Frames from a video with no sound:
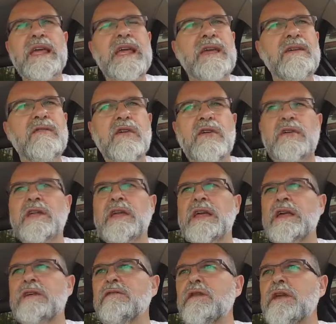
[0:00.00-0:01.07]
even
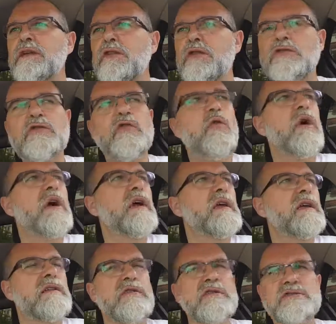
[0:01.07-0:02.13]
if it
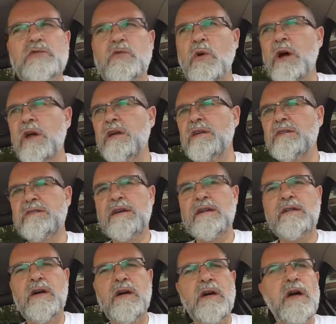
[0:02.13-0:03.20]
looks quiet
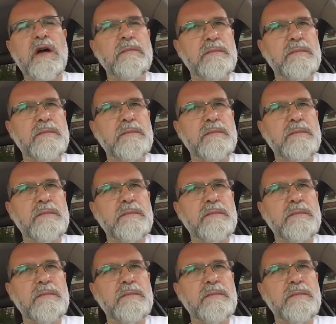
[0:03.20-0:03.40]
and a